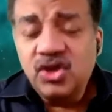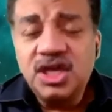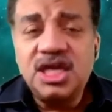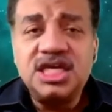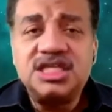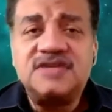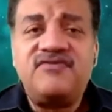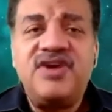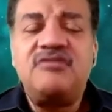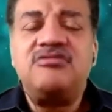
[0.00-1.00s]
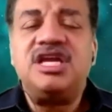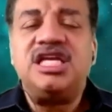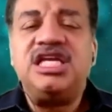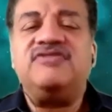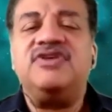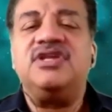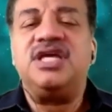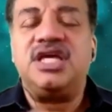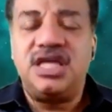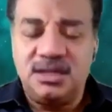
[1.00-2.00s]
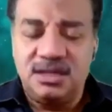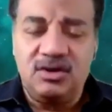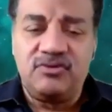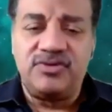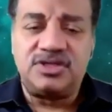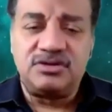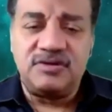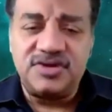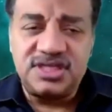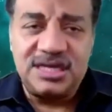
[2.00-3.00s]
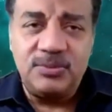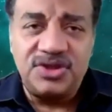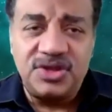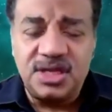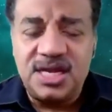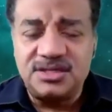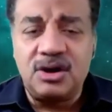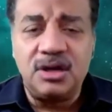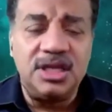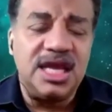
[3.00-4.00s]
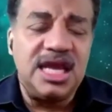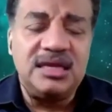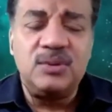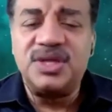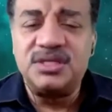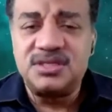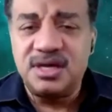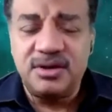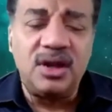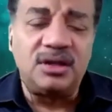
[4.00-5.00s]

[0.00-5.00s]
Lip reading: is very evenly heated over its surface, and we think it has hardly any winds there at all.